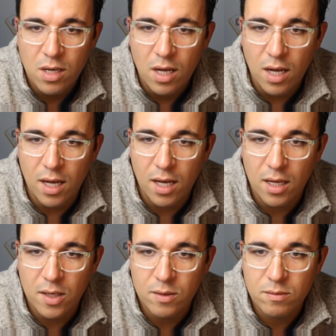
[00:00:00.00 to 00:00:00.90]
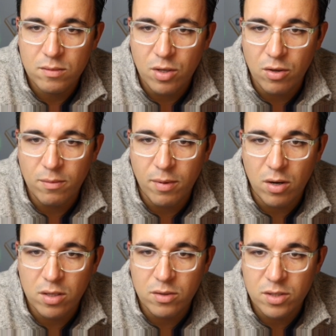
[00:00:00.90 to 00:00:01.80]
Uh, turtle
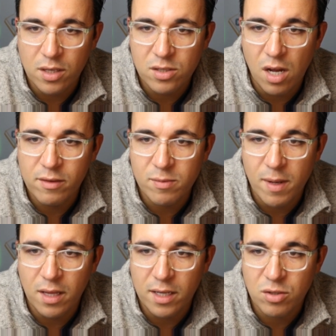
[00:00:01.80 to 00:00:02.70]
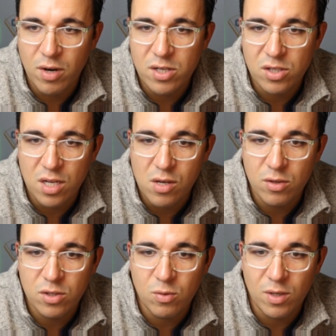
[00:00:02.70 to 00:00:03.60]
barnacles can dissolve the cement like secretions they
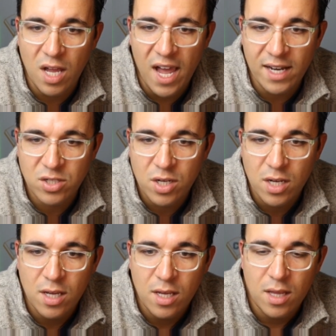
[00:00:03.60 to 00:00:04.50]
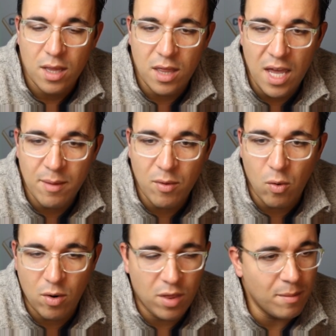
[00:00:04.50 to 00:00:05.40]
use to attach them
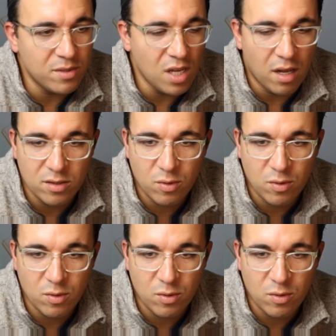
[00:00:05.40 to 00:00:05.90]
or themselves.